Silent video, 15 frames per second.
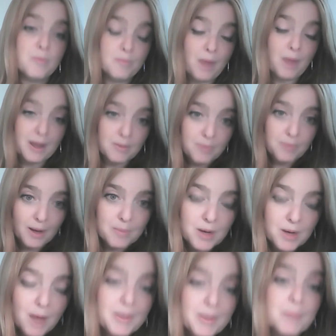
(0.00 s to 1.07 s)
by, by
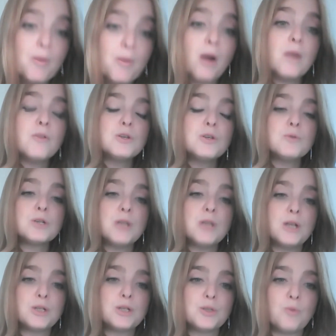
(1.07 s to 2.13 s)
becoming part of the Jewish
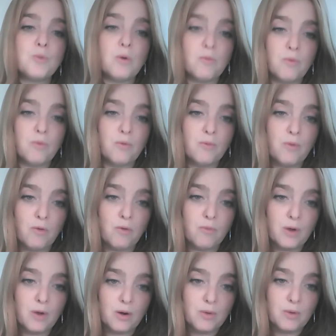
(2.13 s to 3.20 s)
nation or if
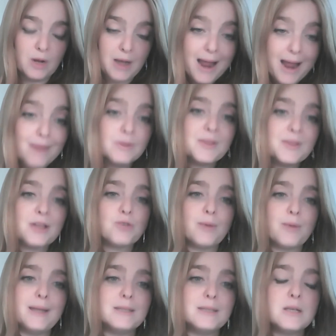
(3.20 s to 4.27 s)
we, are, we inherit that
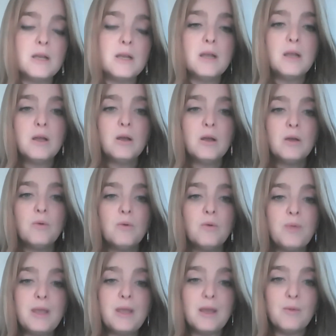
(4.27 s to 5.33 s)
trait,
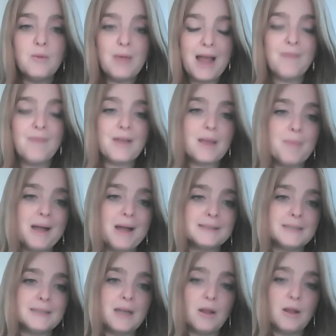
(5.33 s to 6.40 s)
we we have that
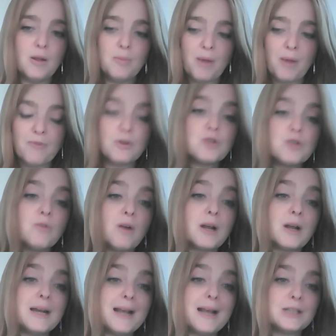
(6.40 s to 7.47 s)
capacity by virtue of our
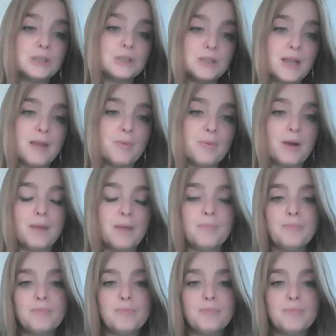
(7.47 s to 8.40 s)
connection to Abraham.